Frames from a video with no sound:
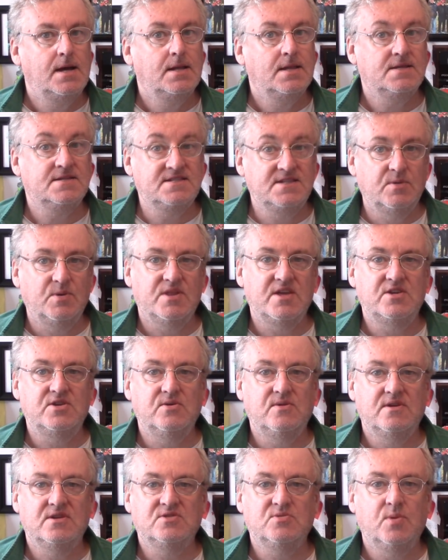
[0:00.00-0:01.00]
Let's see what they do
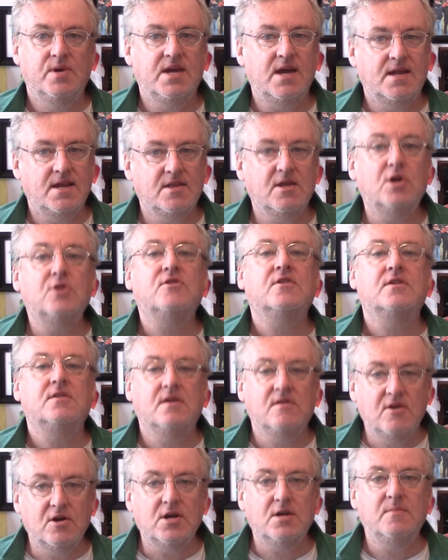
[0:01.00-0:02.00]
this weekend. They're gonna,
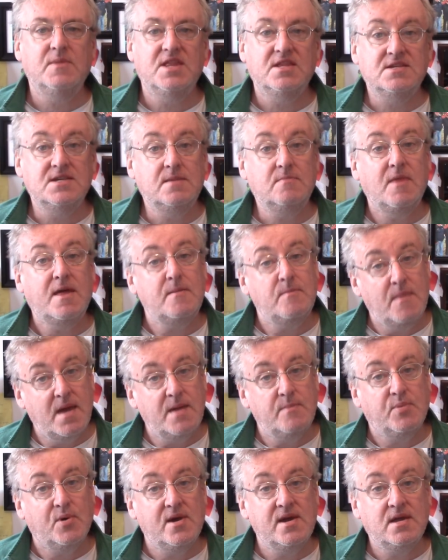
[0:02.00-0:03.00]
they're going to be the team. They may
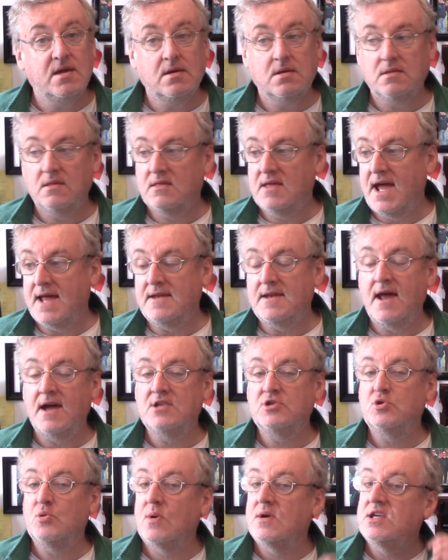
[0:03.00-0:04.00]
break that
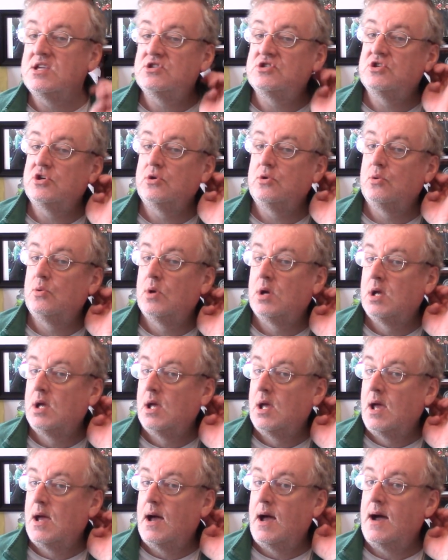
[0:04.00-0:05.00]
922
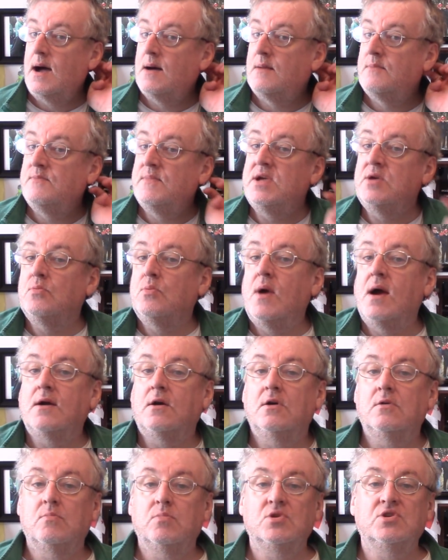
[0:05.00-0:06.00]
uh, meet
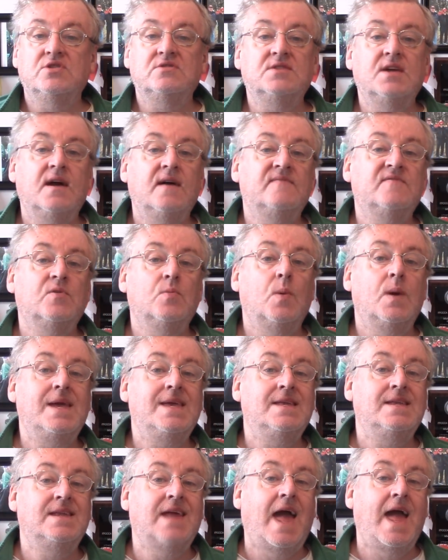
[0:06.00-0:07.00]
record. We'll just have to wait
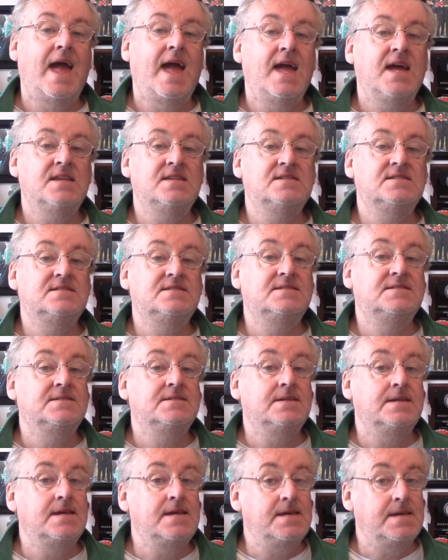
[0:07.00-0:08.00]
and
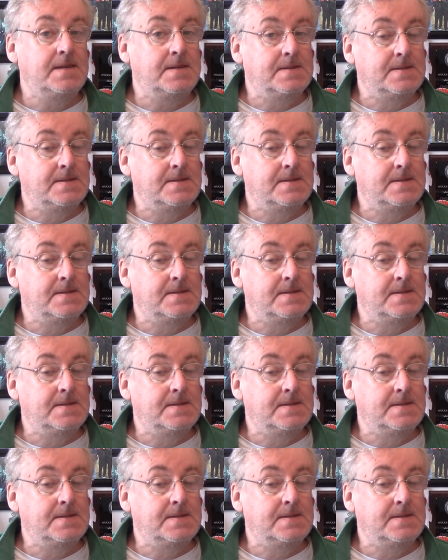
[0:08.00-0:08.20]
see.